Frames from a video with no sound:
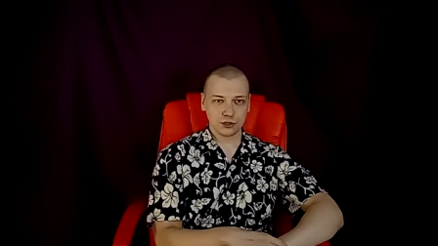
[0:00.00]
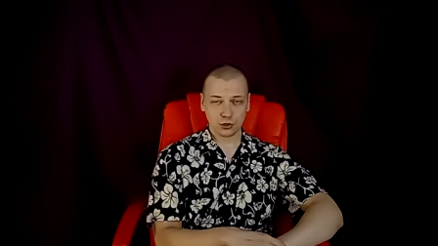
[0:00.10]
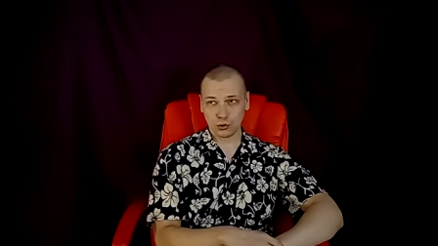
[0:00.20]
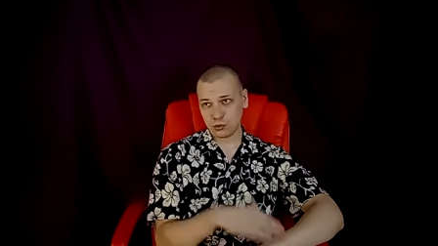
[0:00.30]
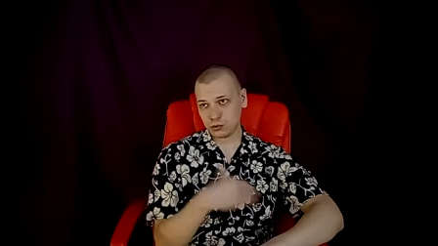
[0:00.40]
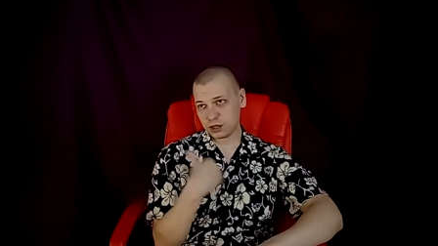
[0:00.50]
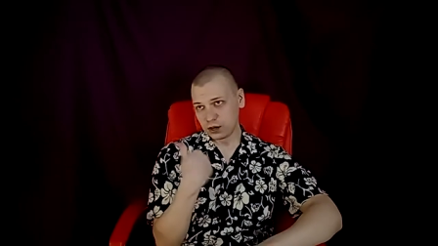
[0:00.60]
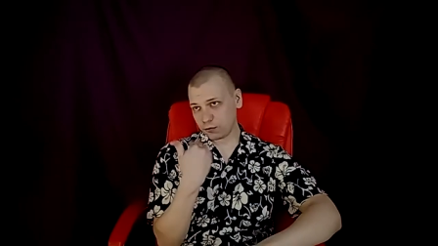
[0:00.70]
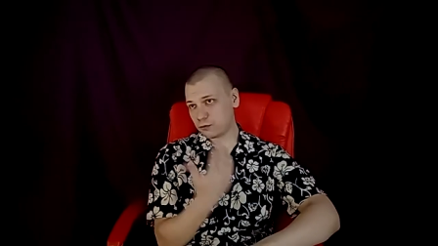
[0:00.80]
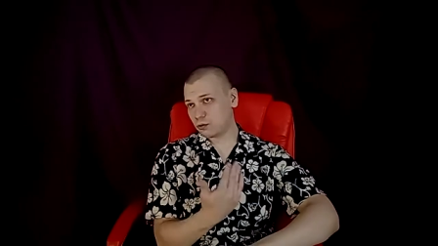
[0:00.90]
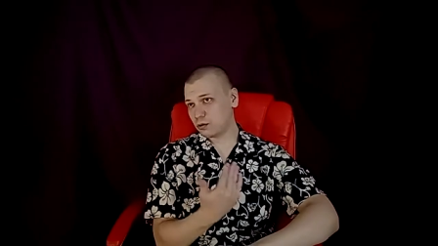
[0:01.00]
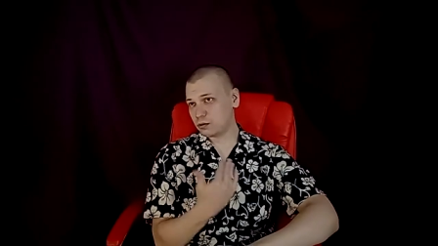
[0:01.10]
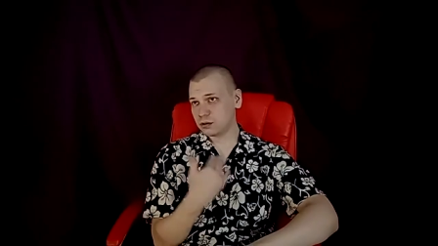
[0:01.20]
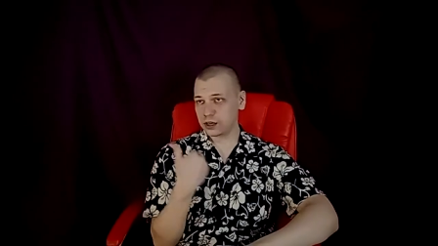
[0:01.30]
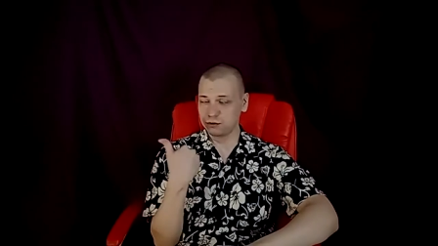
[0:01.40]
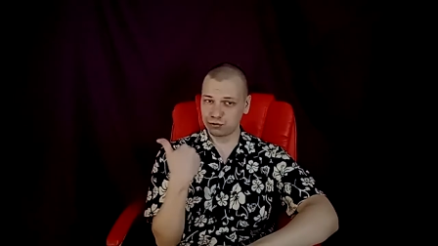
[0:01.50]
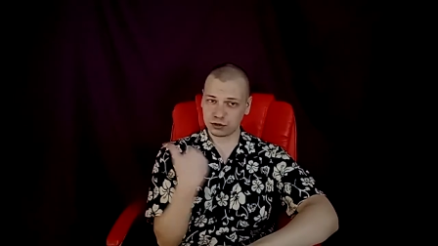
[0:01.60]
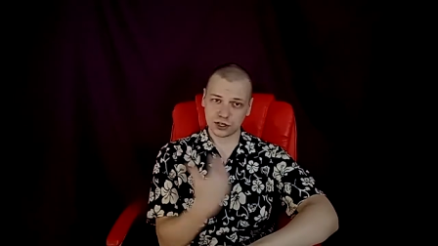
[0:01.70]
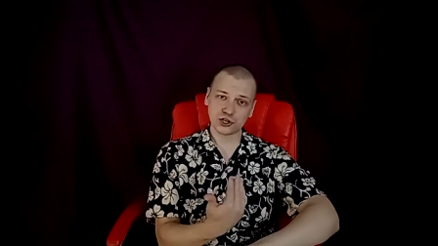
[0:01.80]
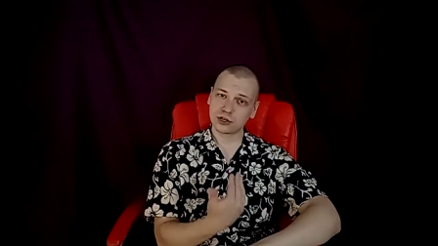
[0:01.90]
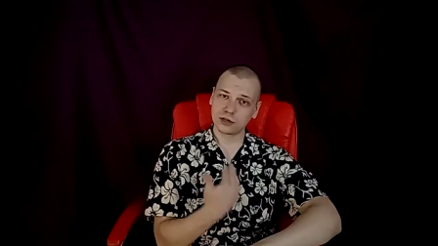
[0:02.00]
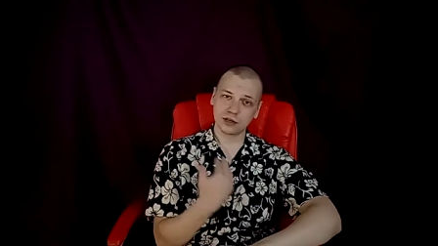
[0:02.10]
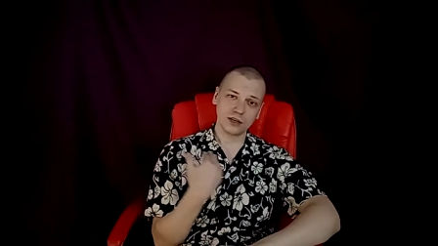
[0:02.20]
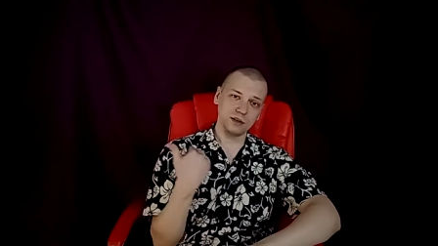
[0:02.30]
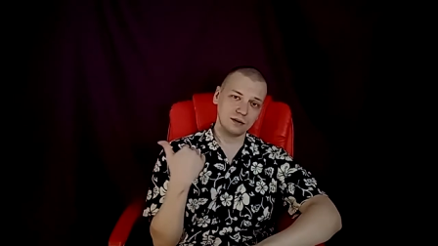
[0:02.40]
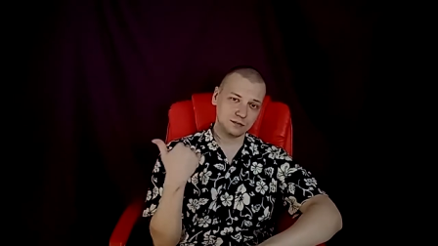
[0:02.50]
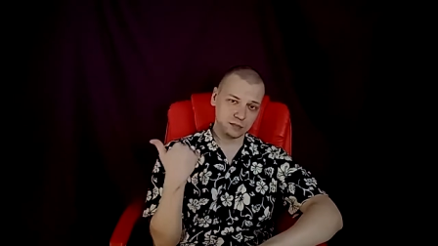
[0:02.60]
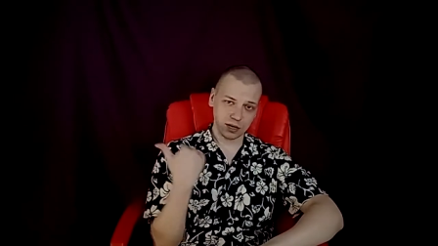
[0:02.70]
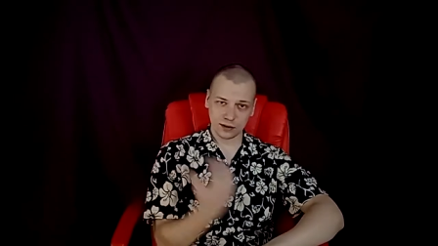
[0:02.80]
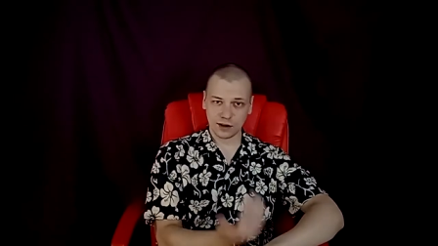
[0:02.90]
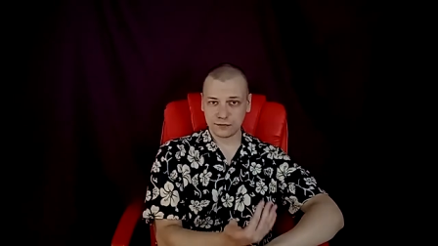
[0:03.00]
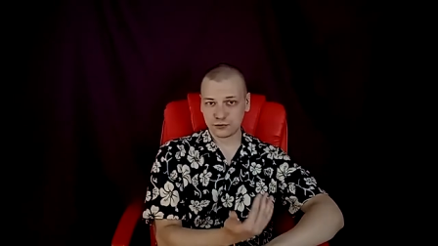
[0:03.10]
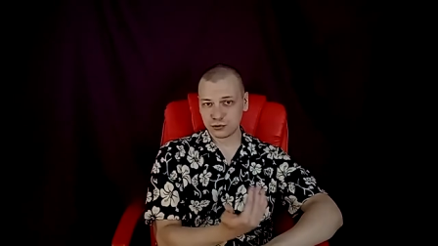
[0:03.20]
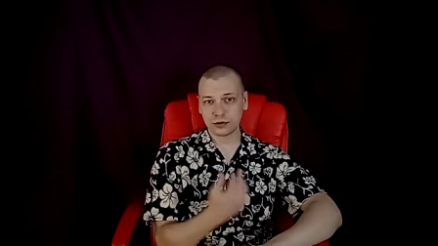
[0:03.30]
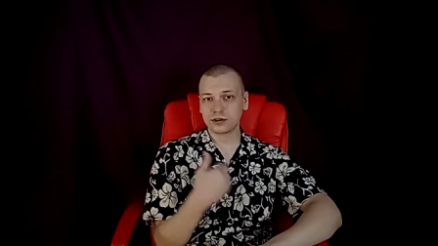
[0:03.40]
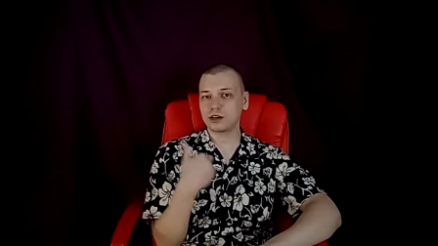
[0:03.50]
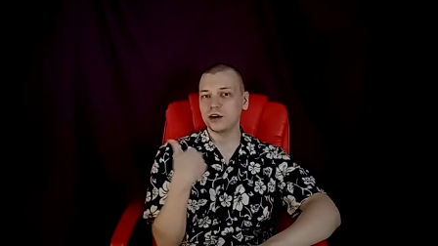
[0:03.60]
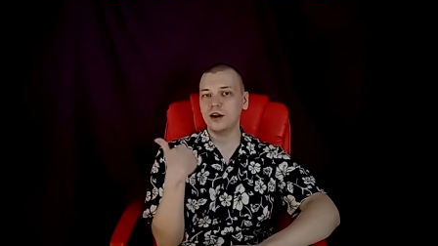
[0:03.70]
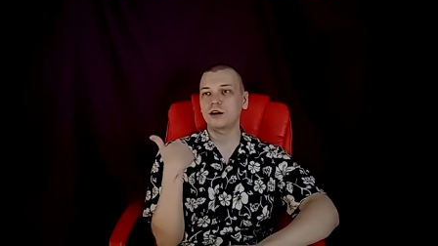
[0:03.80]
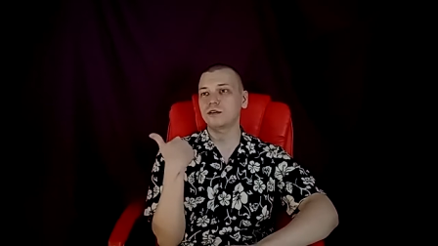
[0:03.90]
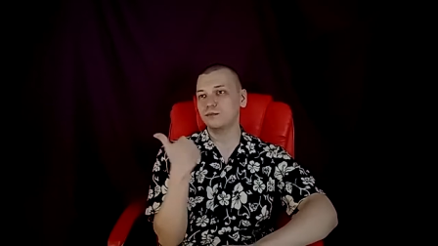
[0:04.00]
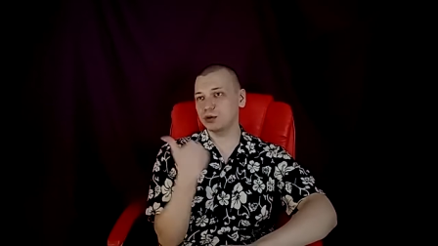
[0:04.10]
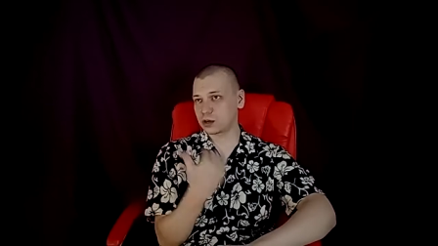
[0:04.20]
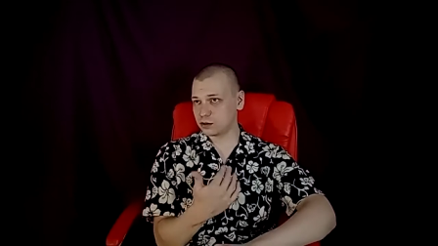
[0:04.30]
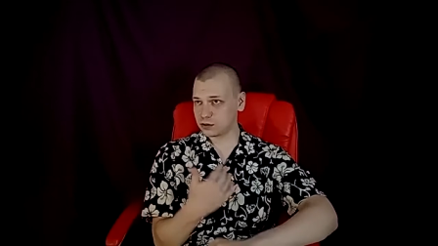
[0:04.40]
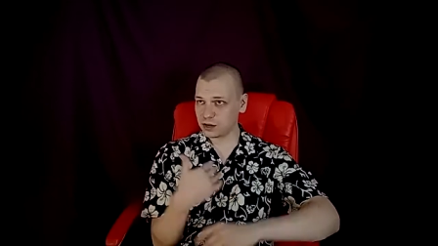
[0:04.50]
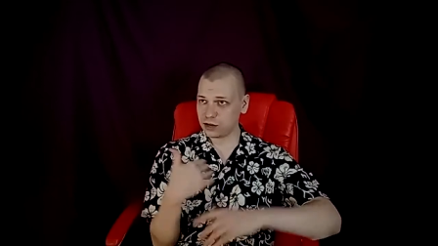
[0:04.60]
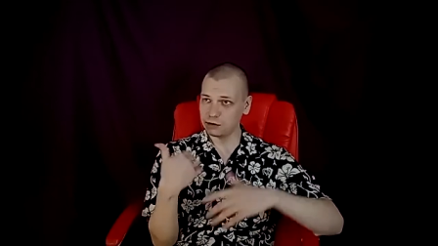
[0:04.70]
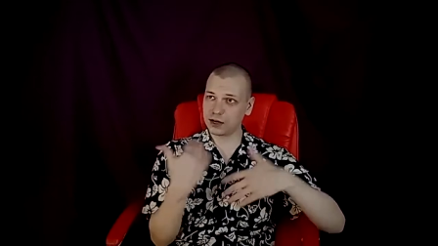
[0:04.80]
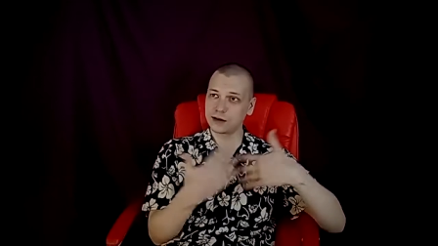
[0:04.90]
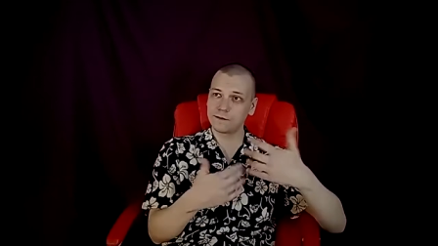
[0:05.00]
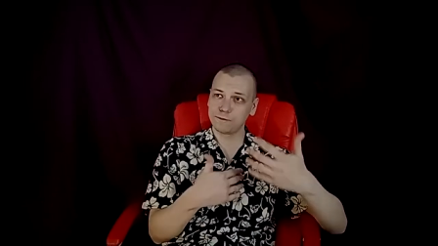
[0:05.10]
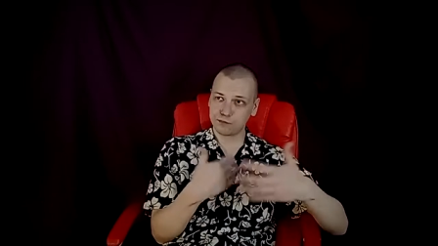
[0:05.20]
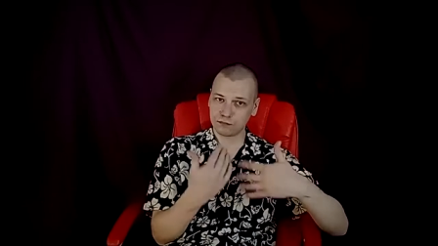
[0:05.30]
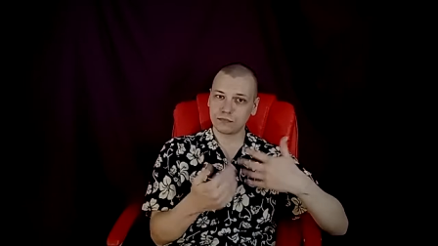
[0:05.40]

So therefore, again, traditionally men have shorter hair because they are like